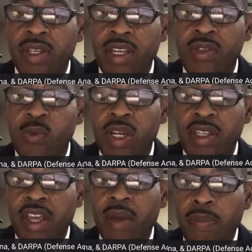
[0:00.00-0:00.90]
is what
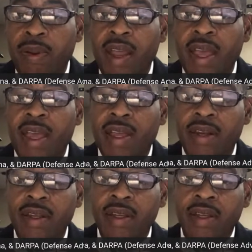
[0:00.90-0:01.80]
their
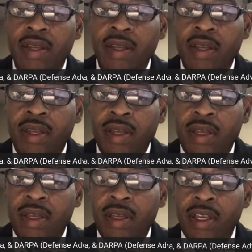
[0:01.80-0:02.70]
plan
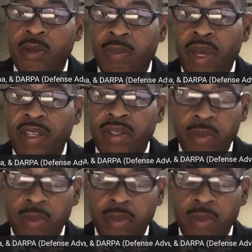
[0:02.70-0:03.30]
is based